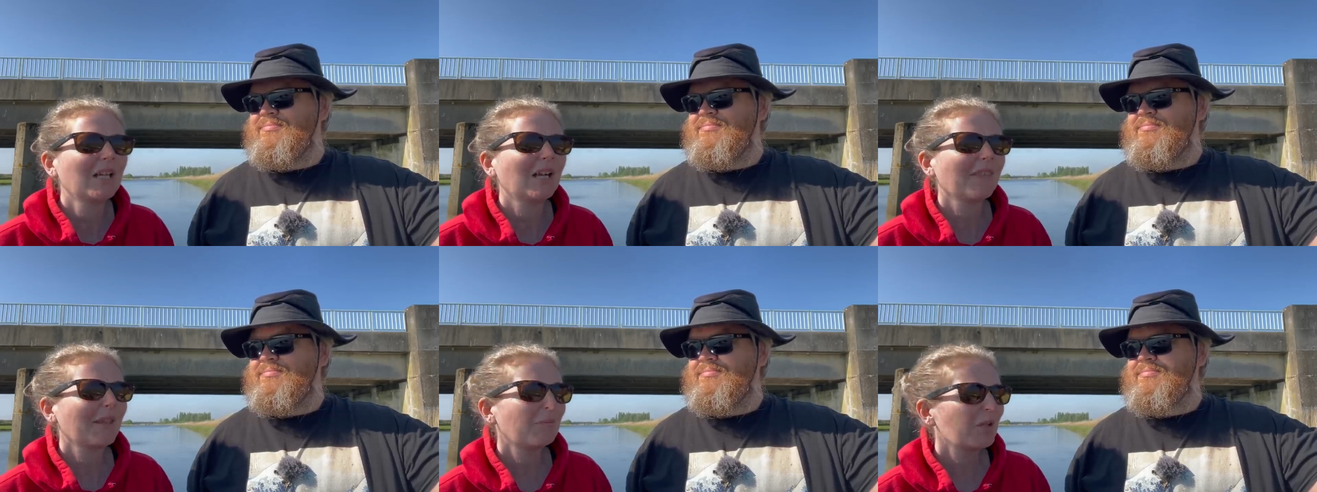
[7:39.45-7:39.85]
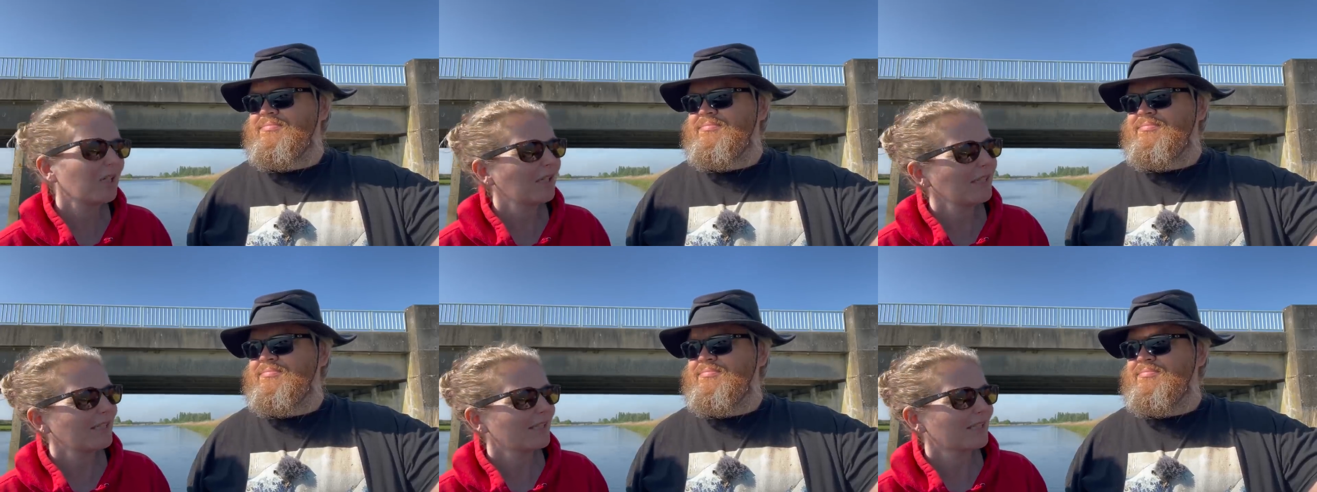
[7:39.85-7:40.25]
Speaker 1: and then we'll
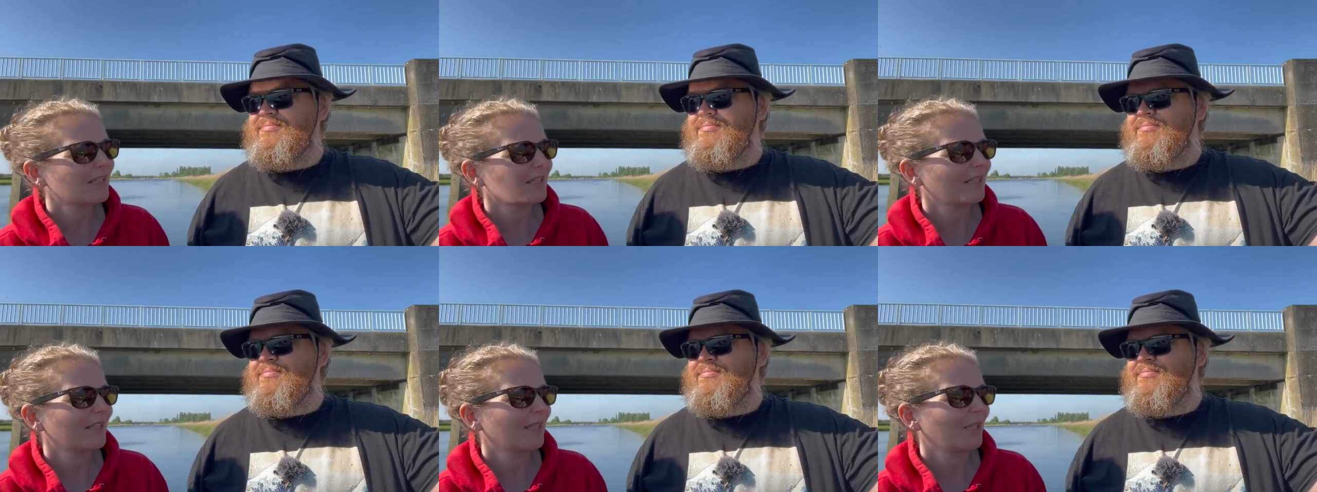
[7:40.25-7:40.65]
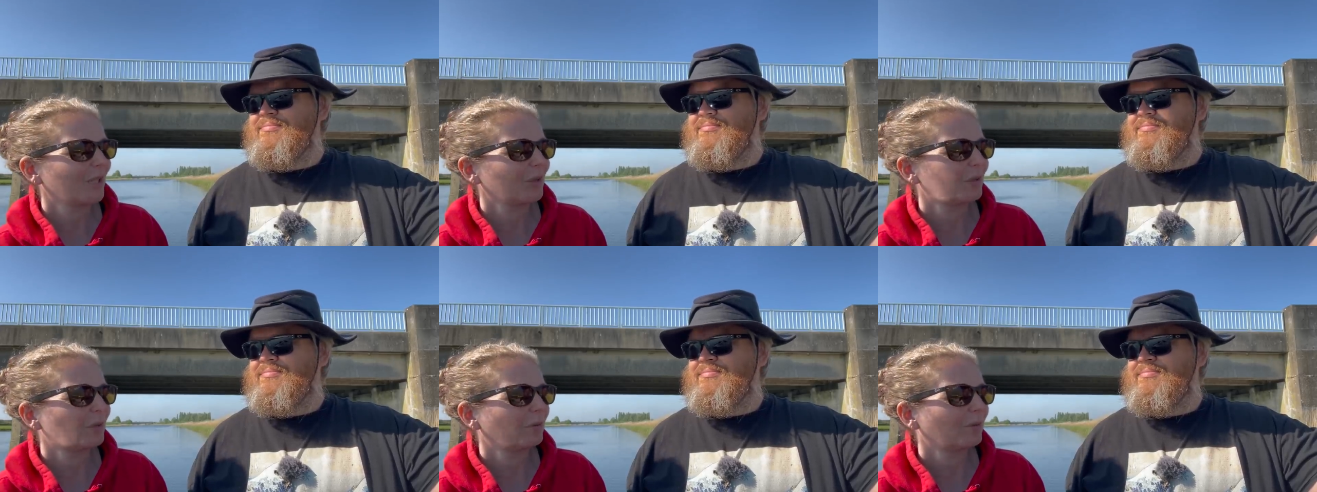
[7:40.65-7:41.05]
either stay there
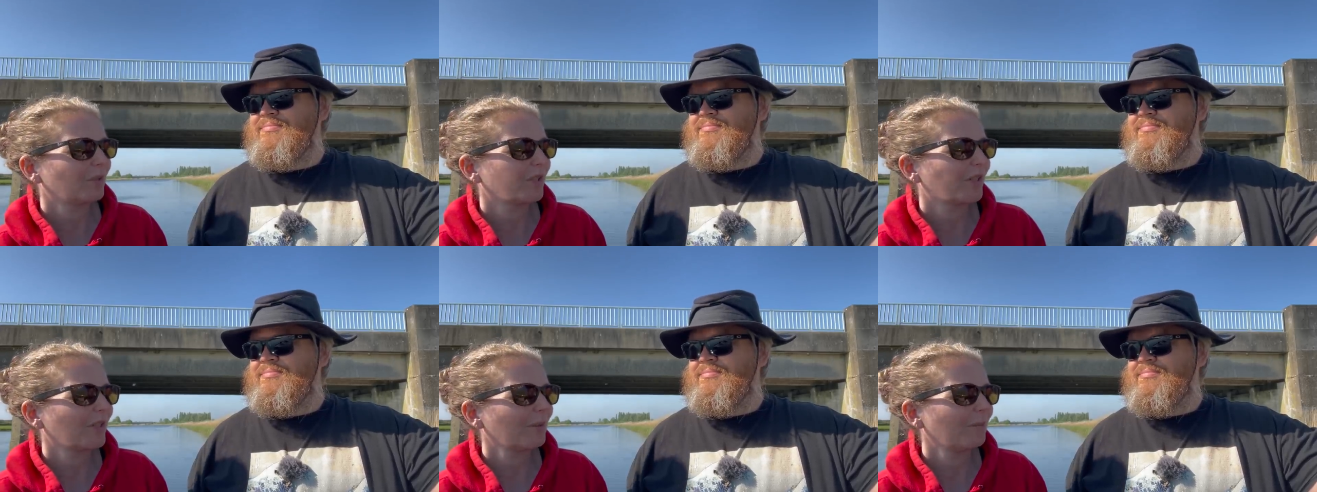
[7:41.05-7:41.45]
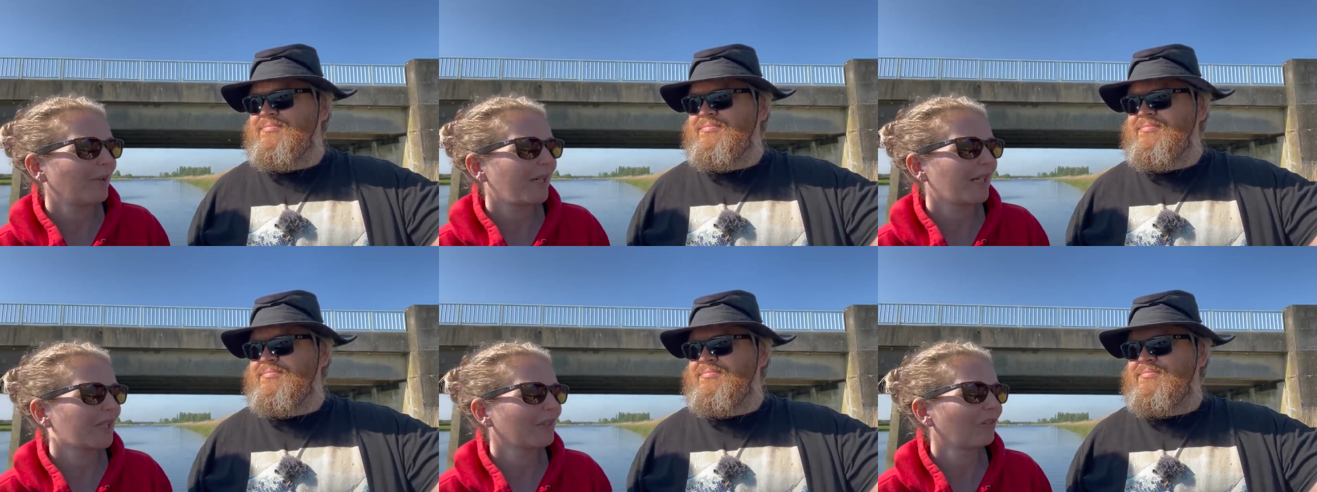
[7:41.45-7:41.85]
or we'll go
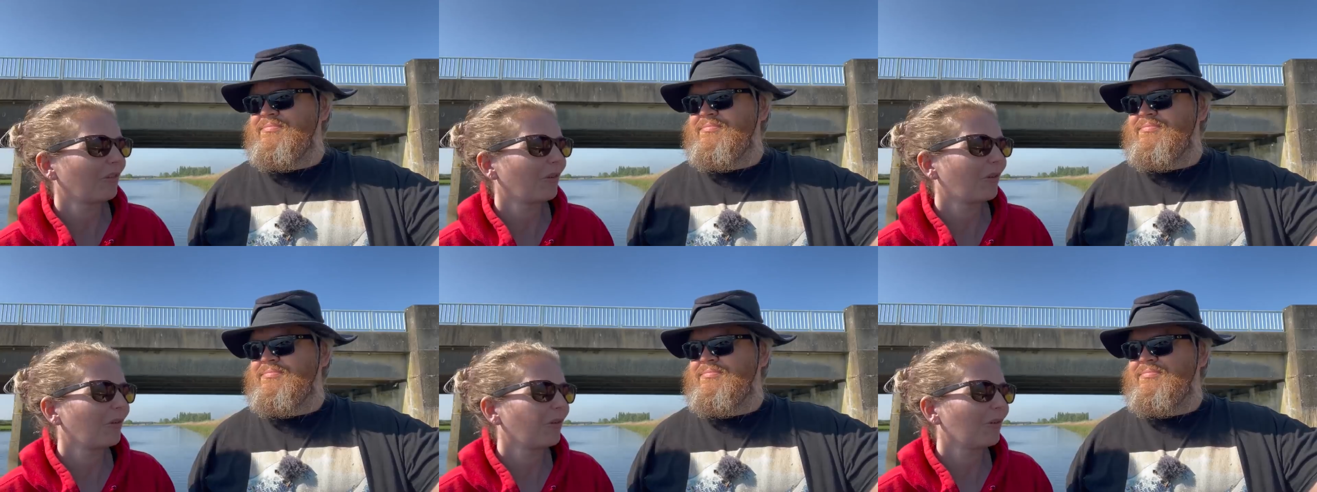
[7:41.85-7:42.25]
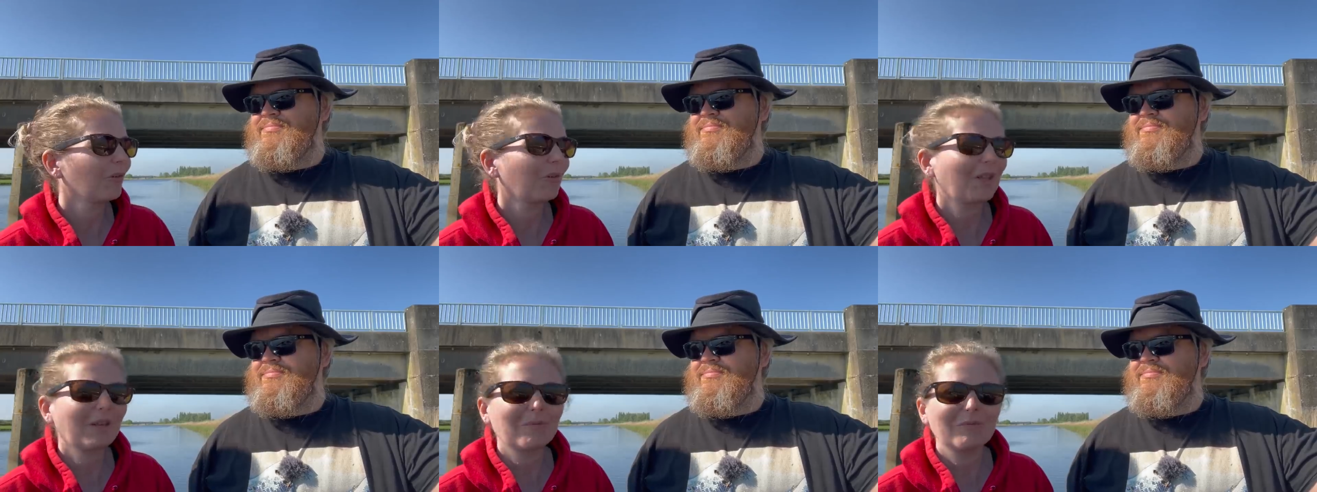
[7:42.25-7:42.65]
back
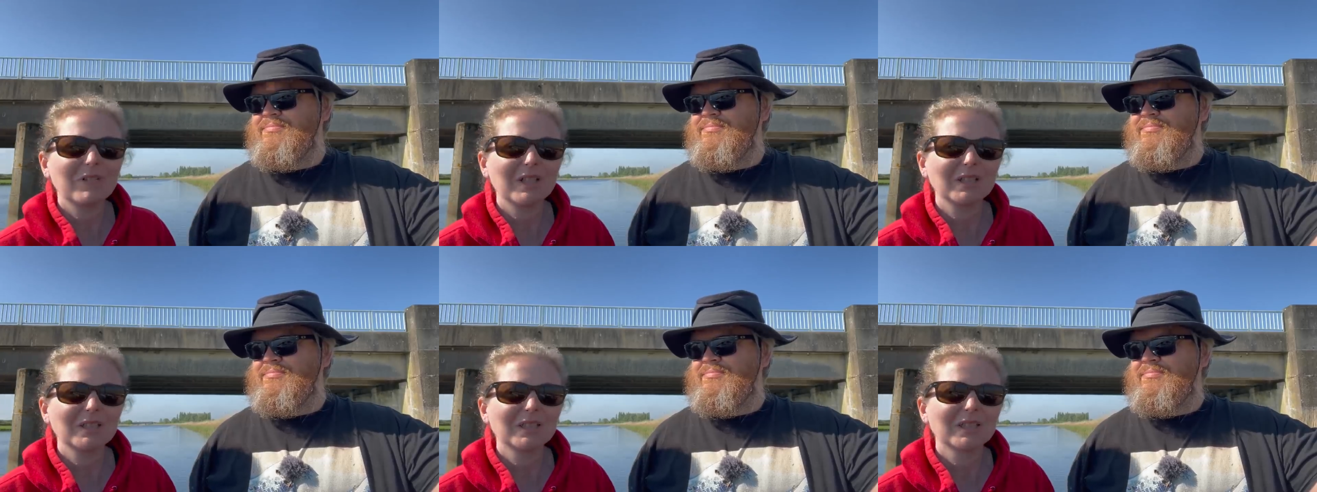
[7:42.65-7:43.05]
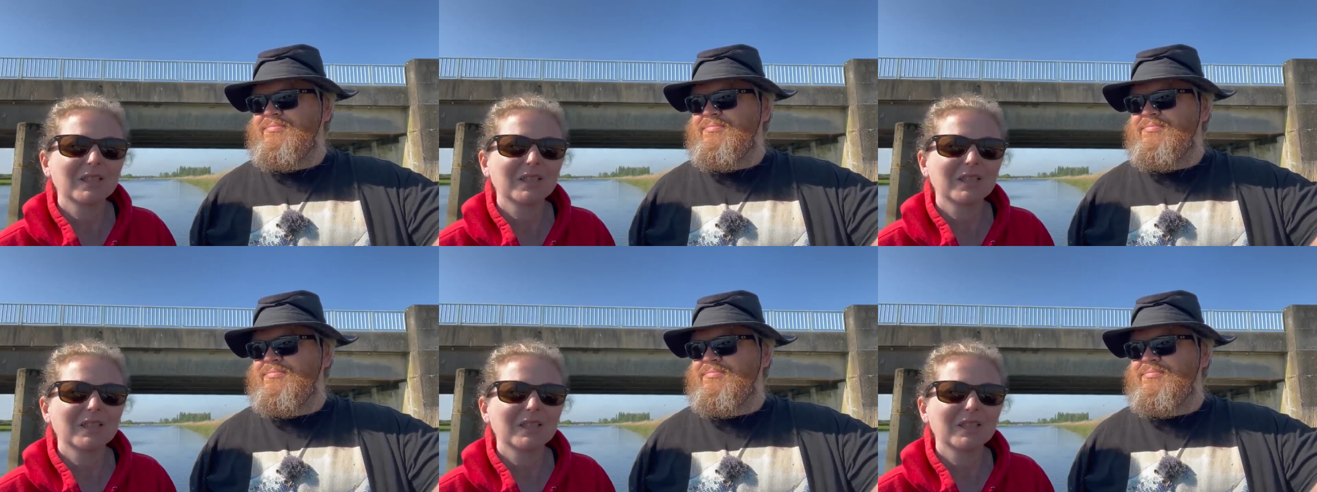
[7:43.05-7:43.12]
to Denver.